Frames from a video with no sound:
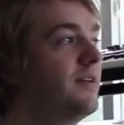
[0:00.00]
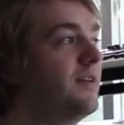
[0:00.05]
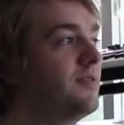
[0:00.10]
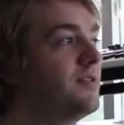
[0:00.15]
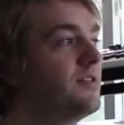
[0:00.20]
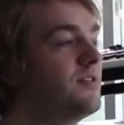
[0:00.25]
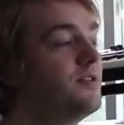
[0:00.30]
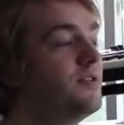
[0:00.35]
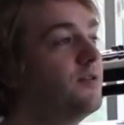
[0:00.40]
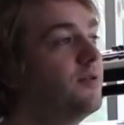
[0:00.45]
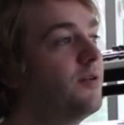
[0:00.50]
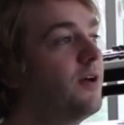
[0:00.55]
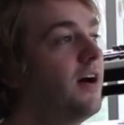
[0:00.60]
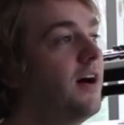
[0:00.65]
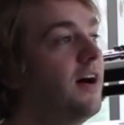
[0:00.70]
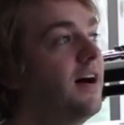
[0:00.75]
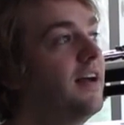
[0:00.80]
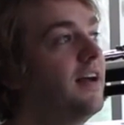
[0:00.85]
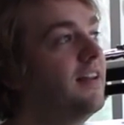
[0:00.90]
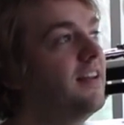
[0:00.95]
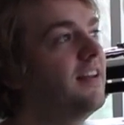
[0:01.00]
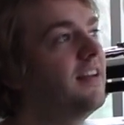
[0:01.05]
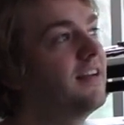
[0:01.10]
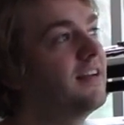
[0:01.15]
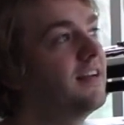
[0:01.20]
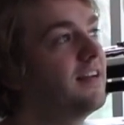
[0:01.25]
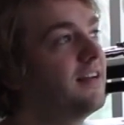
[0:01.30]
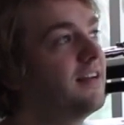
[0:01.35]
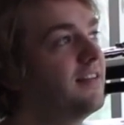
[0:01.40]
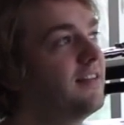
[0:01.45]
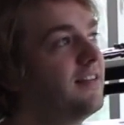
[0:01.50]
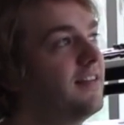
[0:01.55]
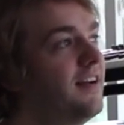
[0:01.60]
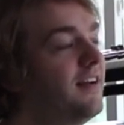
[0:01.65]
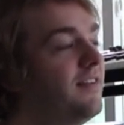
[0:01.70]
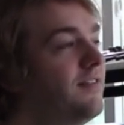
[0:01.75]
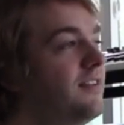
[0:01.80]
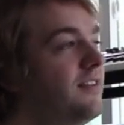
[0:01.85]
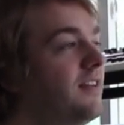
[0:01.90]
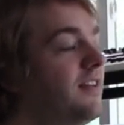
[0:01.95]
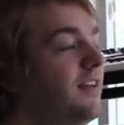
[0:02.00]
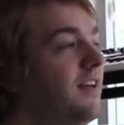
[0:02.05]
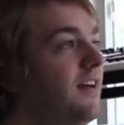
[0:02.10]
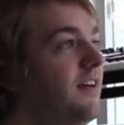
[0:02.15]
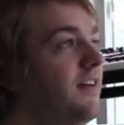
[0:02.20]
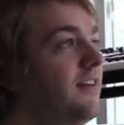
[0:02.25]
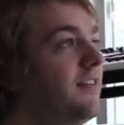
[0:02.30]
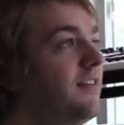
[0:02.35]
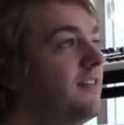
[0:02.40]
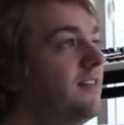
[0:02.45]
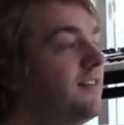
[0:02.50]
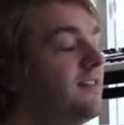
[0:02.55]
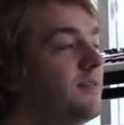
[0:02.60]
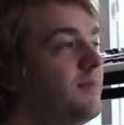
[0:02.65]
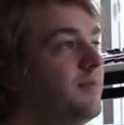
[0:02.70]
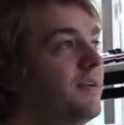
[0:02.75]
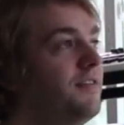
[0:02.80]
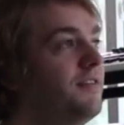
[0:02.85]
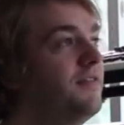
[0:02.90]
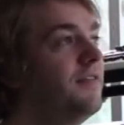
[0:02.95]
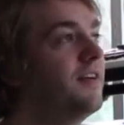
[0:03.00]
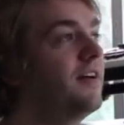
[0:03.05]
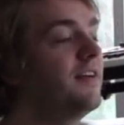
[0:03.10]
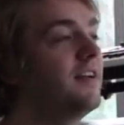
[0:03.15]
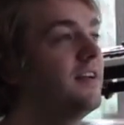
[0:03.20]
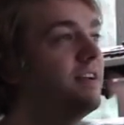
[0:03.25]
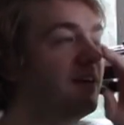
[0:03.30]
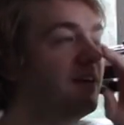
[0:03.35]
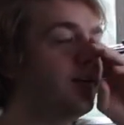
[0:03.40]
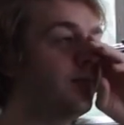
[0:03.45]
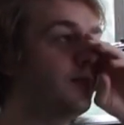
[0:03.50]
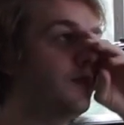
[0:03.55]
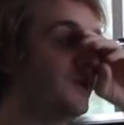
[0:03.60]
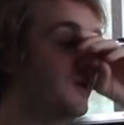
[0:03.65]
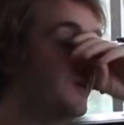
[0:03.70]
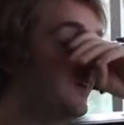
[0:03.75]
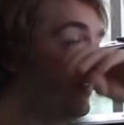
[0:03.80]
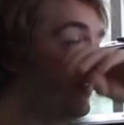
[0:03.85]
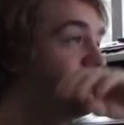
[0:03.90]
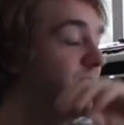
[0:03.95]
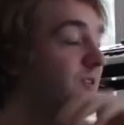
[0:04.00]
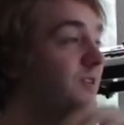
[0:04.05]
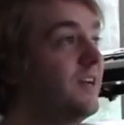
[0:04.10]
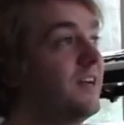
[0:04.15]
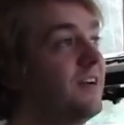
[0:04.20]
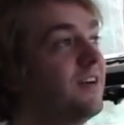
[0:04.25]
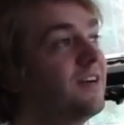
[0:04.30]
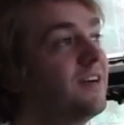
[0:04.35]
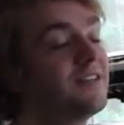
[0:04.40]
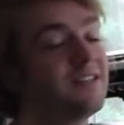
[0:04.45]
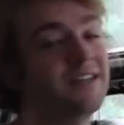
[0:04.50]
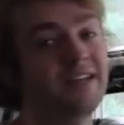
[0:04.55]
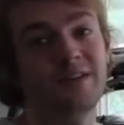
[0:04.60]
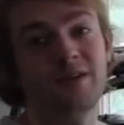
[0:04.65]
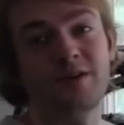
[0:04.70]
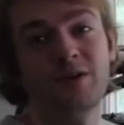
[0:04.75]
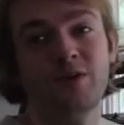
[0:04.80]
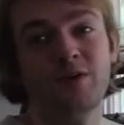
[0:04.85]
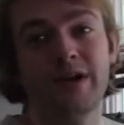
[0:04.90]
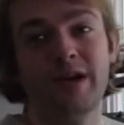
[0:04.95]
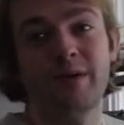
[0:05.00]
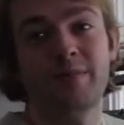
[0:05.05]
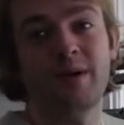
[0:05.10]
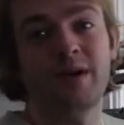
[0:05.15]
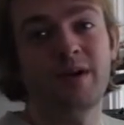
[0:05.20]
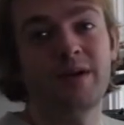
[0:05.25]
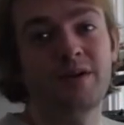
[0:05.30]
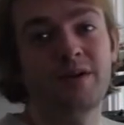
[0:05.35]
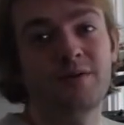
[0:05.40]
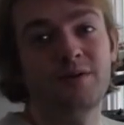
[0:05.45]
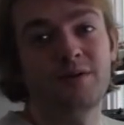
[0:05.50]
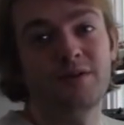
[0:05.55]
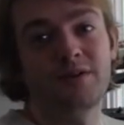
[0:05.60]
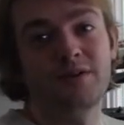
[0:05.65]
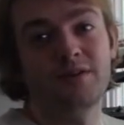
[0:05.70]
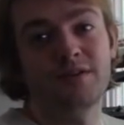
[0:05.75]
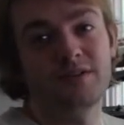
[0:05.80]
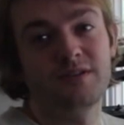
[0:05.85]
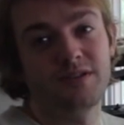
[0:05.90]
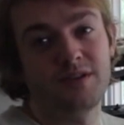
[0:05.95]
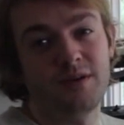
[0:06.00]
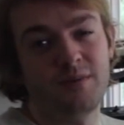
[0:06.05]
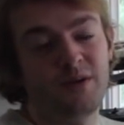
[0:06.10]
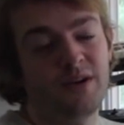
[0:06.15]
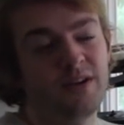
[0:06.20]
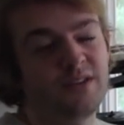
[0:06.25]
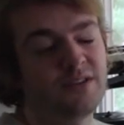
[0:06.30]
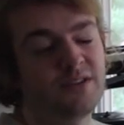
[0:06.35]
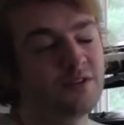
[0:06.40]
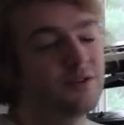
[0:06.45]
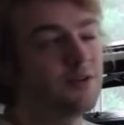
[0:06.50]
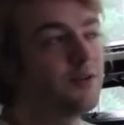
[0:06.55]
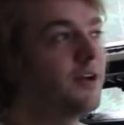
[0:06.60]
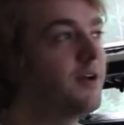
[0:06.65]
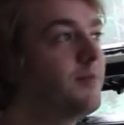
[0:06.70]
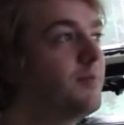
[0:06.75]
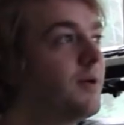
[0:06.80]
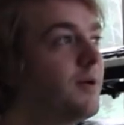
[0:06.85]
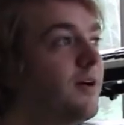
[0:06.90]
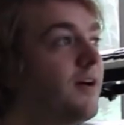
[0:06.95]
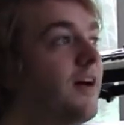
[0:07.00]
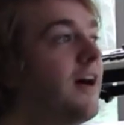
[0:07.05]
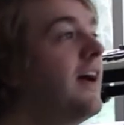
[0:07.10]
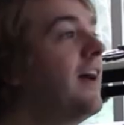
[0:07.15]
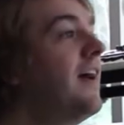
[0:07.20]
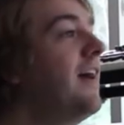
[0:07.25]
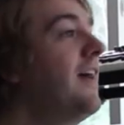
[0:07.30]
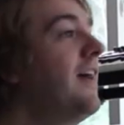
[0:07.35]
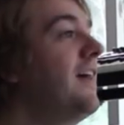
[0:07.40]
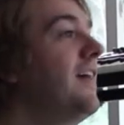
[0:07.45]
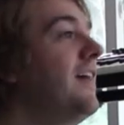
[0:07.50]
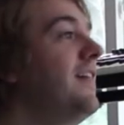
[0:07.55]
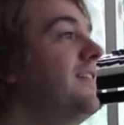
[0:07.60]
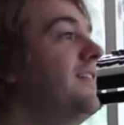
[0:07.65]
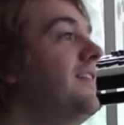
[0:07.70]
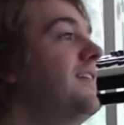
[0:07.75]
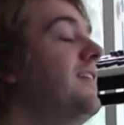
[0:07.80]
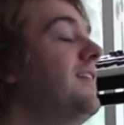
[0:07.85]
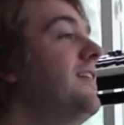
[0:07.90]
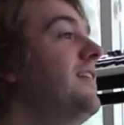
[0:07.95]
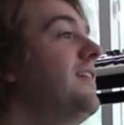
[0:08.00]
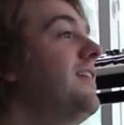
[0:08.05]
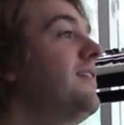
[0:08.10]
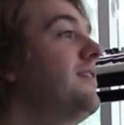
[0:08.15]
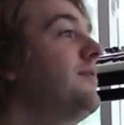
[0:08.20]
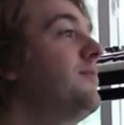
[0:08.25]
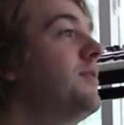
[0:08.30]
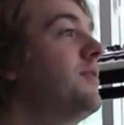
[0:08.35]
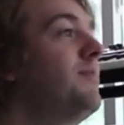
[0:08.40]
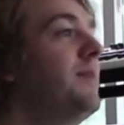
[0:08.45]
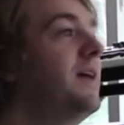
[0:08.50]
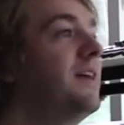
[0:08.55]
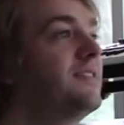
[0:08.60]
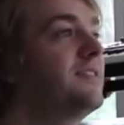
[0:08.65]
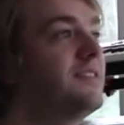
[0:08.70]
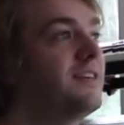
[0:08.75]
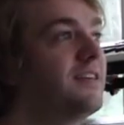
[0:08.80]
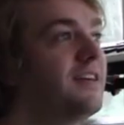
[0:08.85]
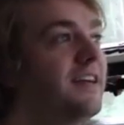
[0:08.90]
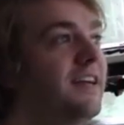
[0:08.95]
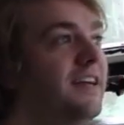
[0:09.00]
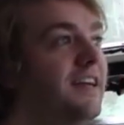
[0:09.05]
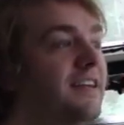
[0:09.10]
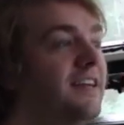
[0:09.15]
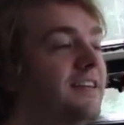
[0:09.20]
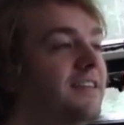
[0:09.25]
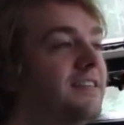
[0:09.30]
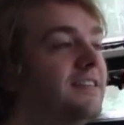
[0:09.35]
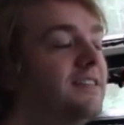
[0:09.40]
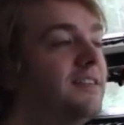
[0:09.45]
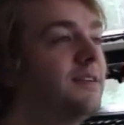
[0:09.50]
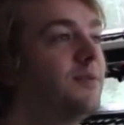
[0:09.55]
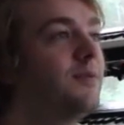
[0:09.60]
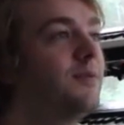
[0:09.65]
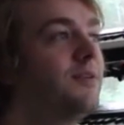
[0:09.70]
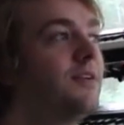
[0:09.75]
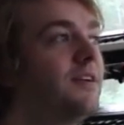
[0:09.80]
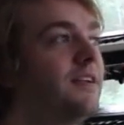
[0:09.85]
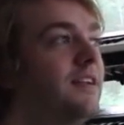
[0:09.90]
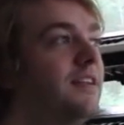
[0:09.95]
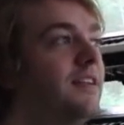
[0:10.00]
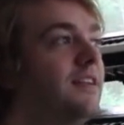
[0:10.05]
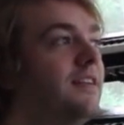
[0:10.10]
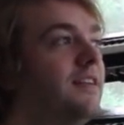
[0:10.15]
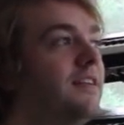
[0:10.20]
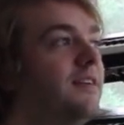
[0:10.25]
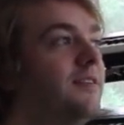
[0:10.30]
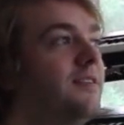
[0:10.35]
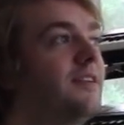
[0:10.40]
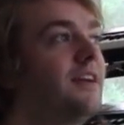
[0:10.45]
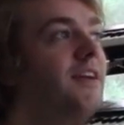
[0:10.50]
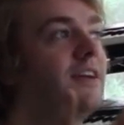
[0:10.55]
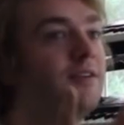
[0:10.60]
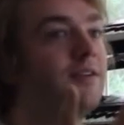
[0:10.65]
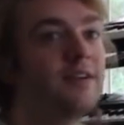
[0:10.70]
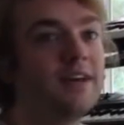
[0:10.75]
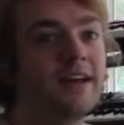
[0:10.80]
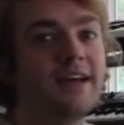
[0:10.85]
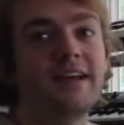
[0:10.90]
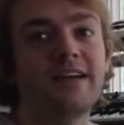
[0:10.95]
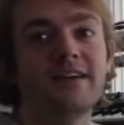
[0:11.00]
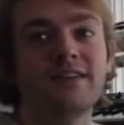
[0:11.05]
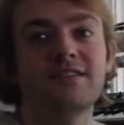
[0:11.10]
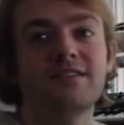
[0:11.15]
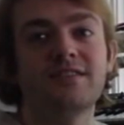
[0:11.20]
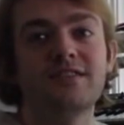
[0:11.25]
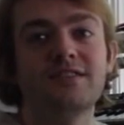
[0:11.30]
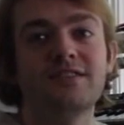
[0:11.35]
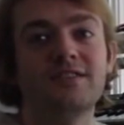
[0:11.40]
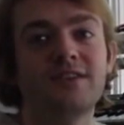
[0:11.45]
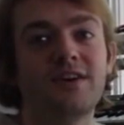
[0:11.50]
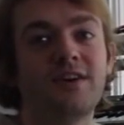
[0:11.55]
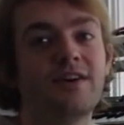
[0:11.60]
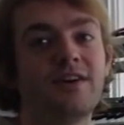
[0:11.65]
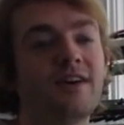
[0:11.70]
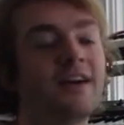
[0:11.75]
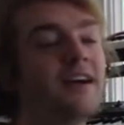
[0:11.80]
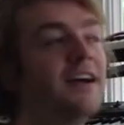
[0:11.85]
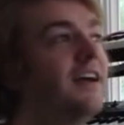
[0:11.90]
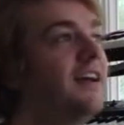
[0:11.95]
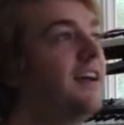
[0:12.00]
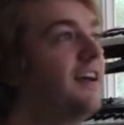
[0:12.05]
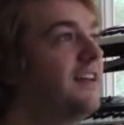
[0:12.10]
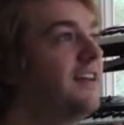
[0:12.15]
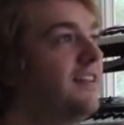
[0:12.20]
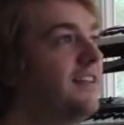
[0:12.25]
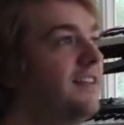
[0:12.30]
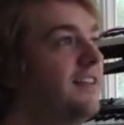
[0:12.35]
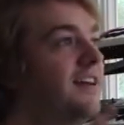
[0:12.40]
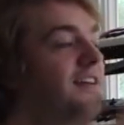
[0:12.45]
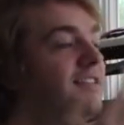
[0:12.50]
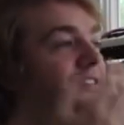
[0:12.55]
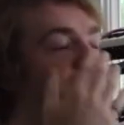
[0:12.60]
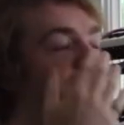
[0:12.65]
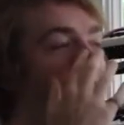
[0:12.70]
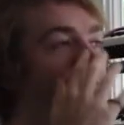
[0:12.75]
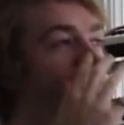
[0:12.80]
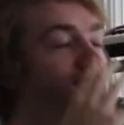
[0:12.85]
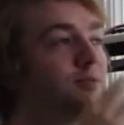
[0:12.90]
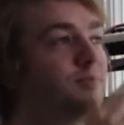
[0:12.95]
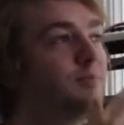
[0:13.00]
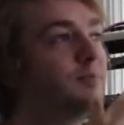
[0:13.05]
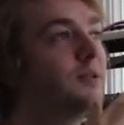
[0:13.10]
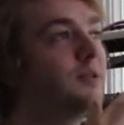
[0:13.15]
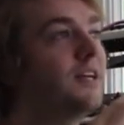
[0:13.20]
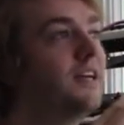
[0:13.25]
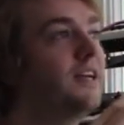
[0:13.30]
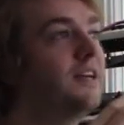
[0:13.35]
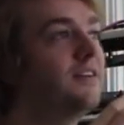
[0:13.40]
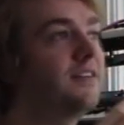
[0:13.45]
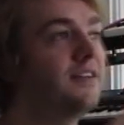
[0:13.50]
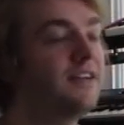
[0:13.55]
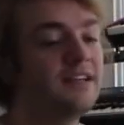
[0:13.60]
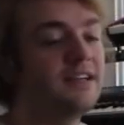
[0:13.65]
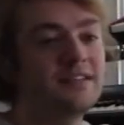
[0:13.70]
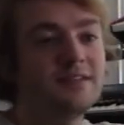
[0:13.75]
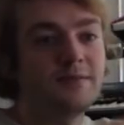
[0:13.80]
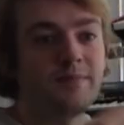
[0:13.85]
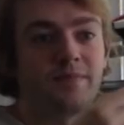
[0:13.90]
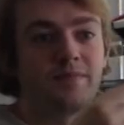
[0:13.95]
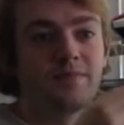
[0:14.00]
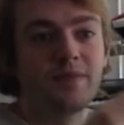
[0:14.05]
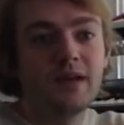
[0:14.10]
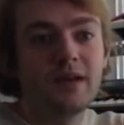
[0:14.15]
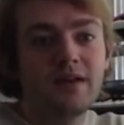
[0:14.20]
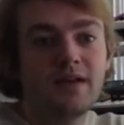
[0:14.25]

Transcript: that was too hot, and then it got left in there, and then somebody found it a couple years later because like their grandpa knew someone else's grandpa, and then the master got handed to someone, and then they're like, okay, here's the song. And then that song was played on like some